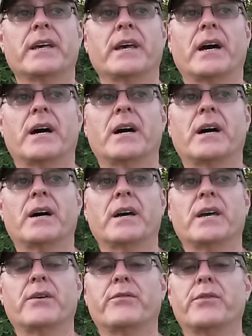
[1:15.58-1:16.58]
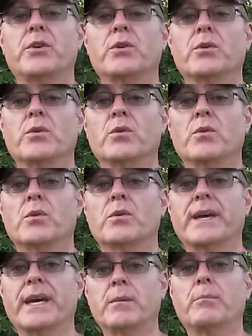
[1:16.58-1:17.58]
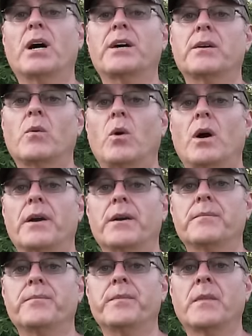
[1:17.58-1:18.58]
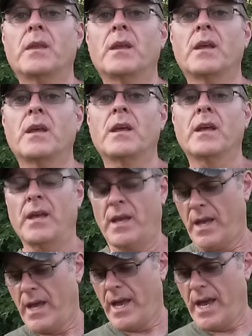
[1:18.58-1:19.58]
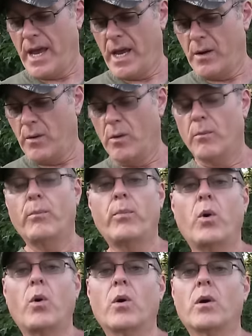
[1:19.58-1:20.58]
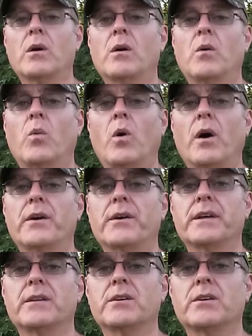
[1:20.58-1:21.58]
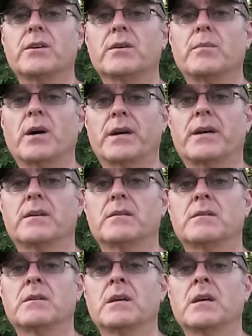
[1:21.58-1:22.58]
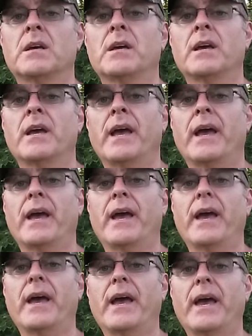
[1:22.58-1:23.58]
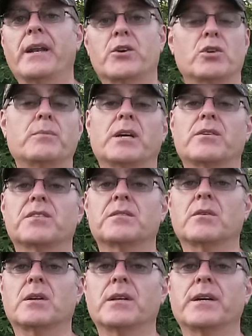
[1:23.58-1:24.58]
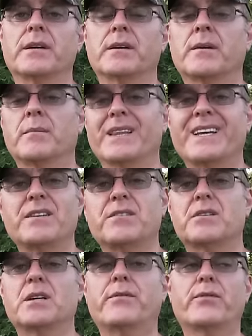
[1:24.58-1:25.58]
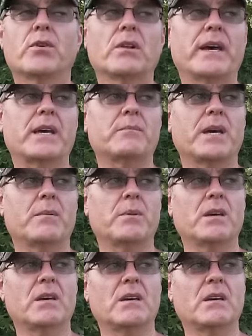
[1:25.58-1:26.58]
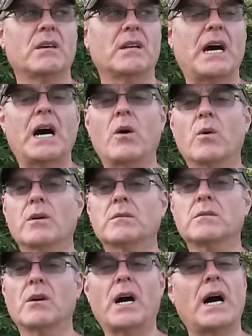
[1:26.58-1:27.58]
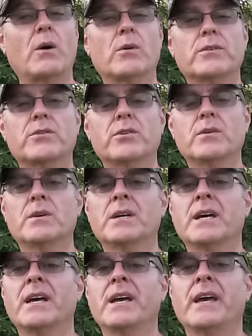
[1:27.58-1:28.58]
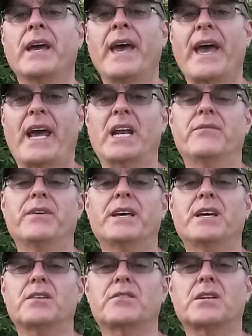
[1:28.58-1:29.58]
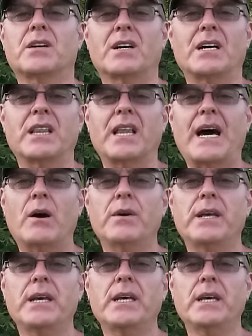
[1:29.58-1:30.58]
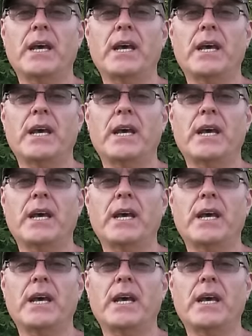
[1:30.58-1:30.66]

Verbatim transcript: uh, if you get a bucket of water and pour water into your bucket, and it should be crystal clear. But let it sit for like maybe an hour or hour or two, and if it gets cloudy